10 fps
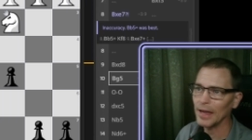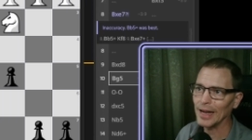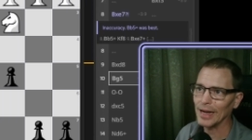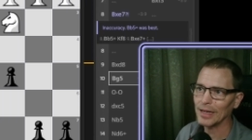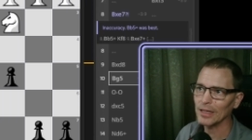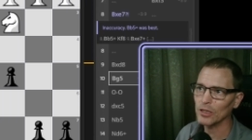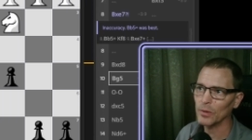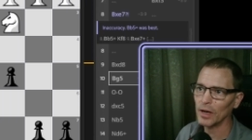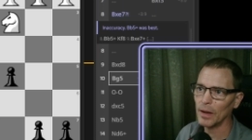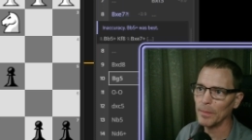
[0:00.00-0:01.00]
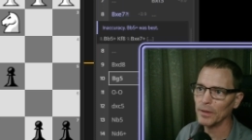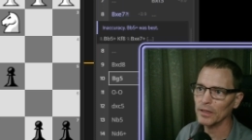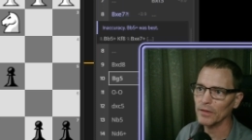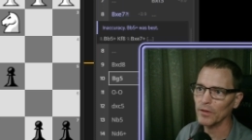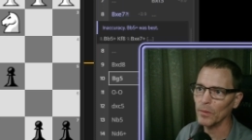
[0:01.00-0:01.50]
And I can do it a couple of
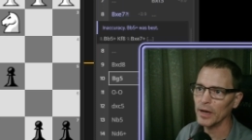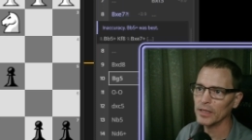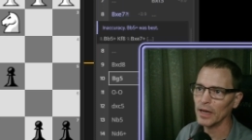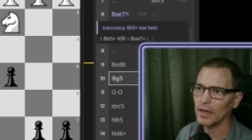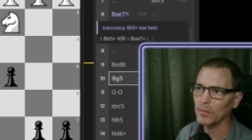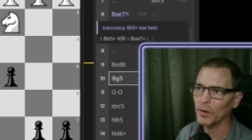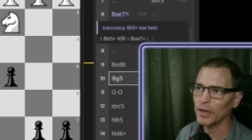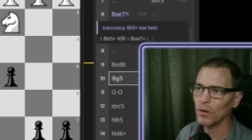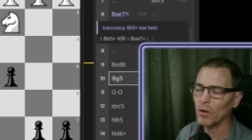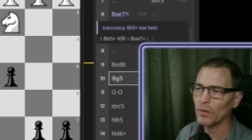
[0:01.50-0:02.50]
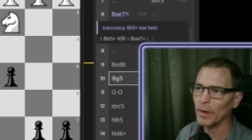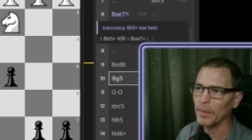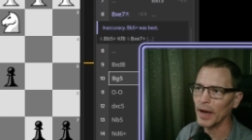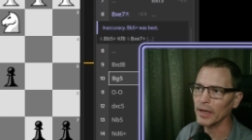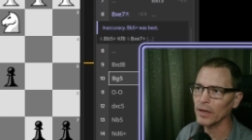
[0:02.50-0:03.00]
different ways. I can bring it all the way
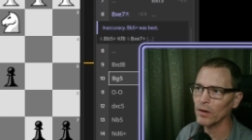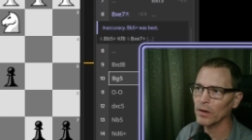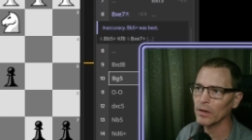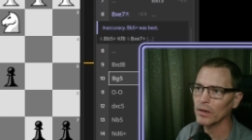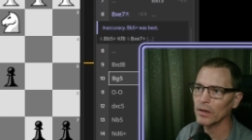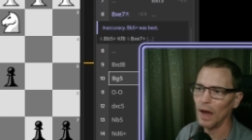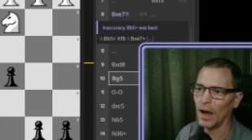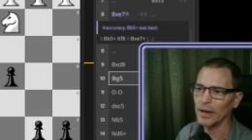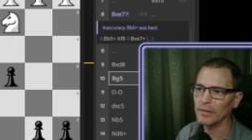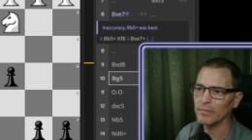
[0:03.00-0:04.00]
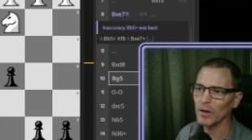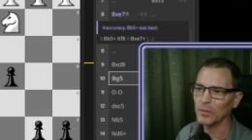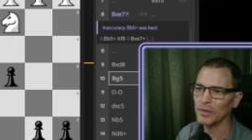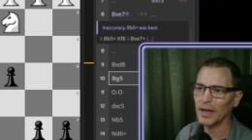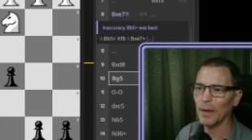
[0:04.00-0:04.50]
back here. I
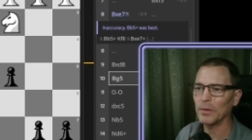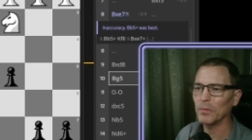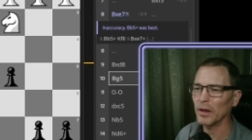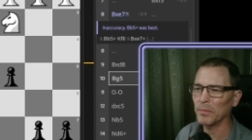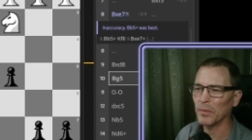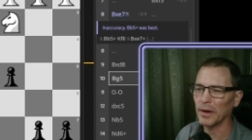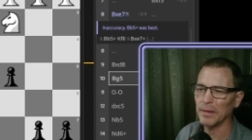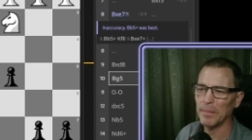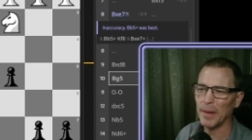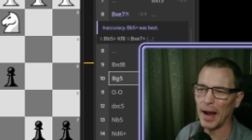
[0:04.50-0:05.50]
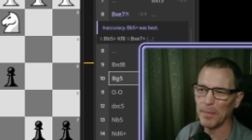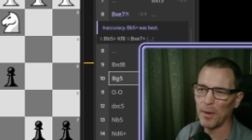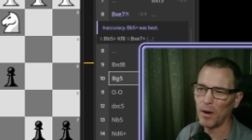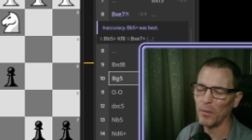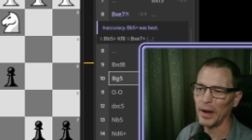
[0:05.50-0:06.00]
don't think I would want to bring it back
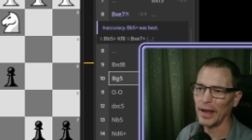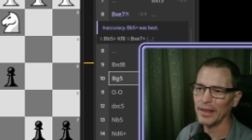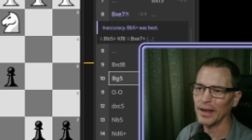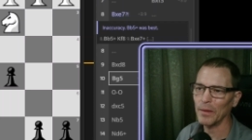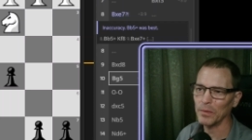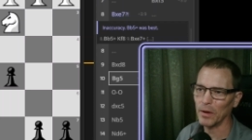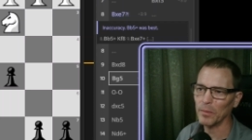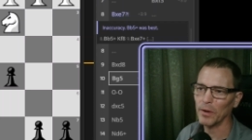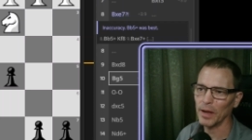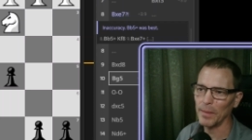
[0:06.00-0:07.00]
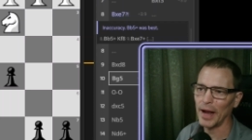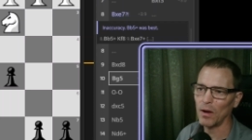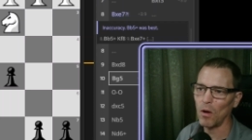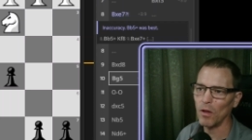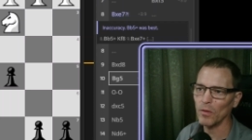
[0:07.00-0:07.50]
part way. I think I would want to bring it back
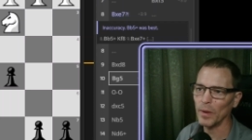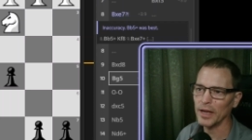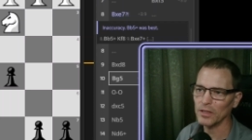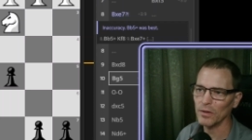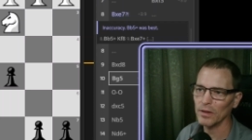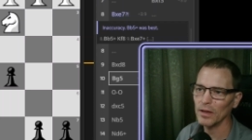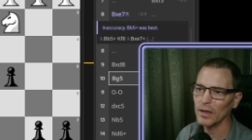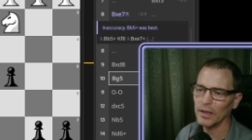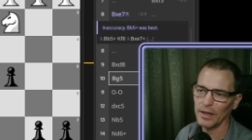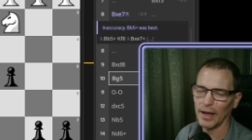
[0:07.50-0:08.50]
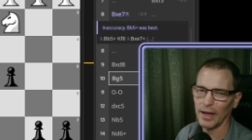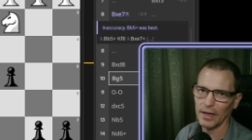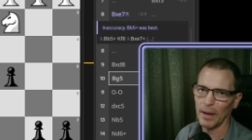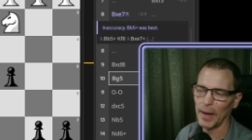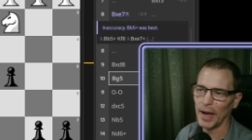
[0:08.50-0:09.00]
all the way so that I could
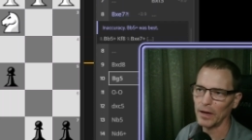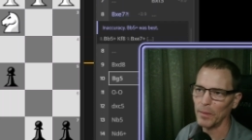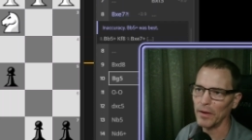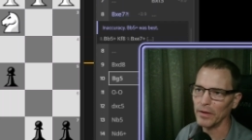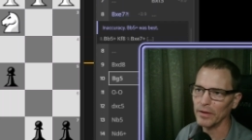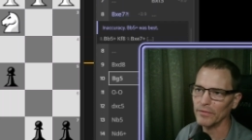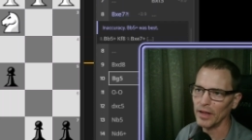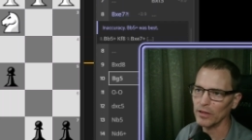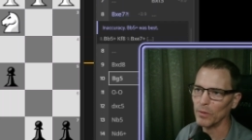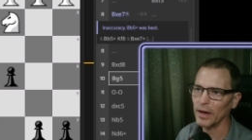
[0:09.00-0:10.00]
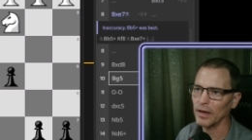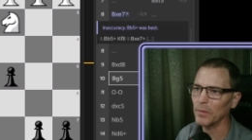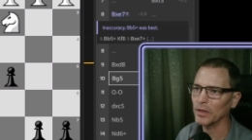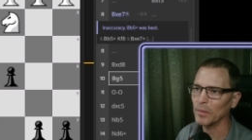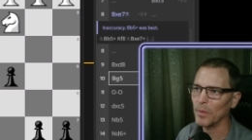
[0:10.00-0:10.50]
come back around if they threatened
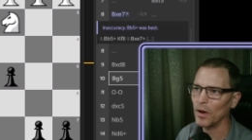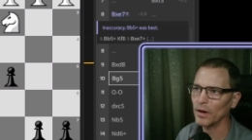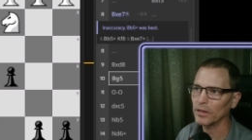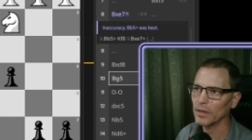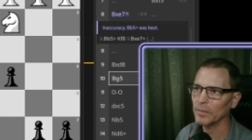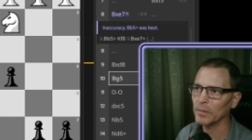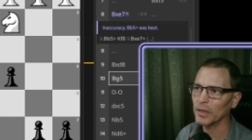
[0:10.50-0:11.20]
it with a pawn or something.